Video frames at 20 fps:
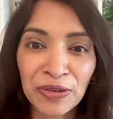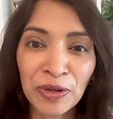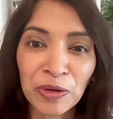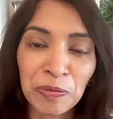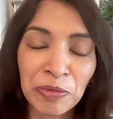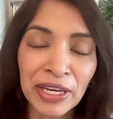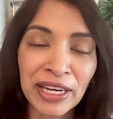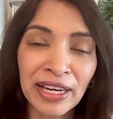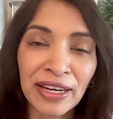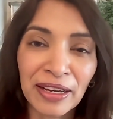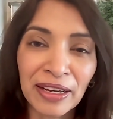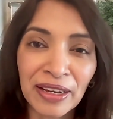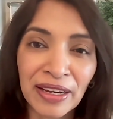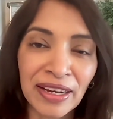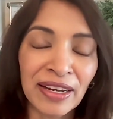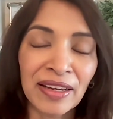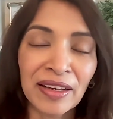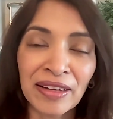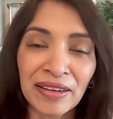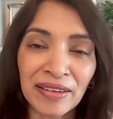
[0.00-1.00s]
It would be
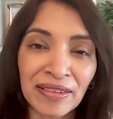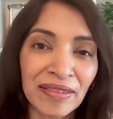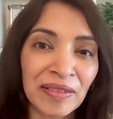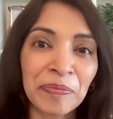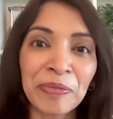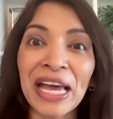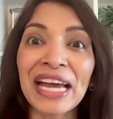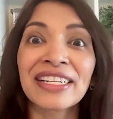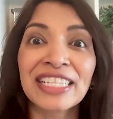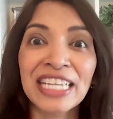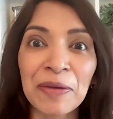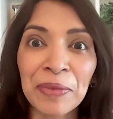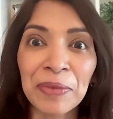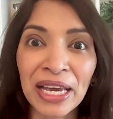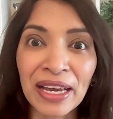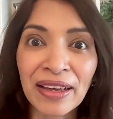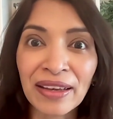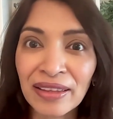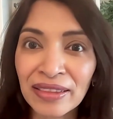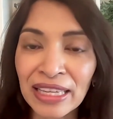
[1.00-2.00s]
a
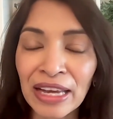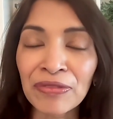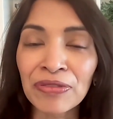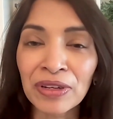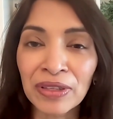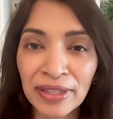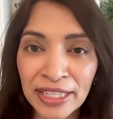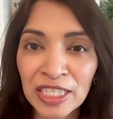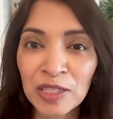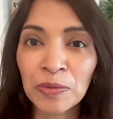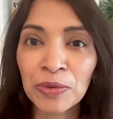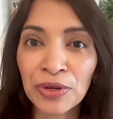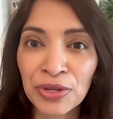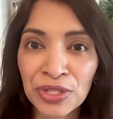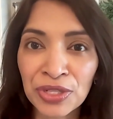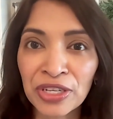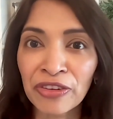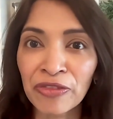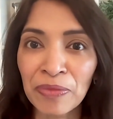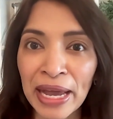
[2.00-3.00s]
pandemic level
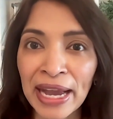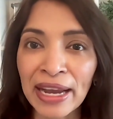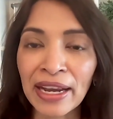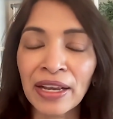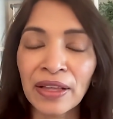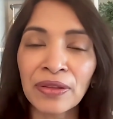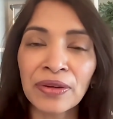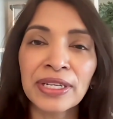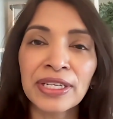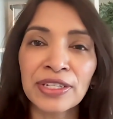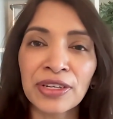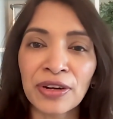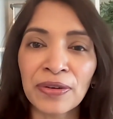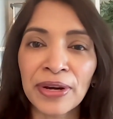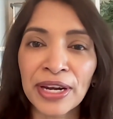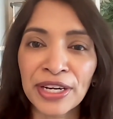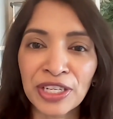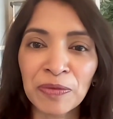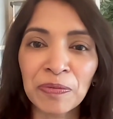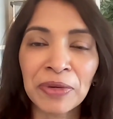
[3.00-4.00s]
explosion of macular
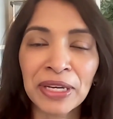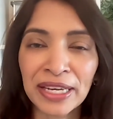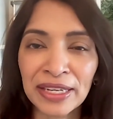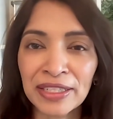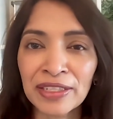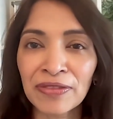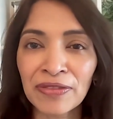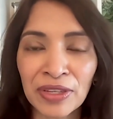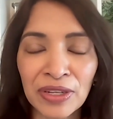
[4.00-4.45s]
degeneration because of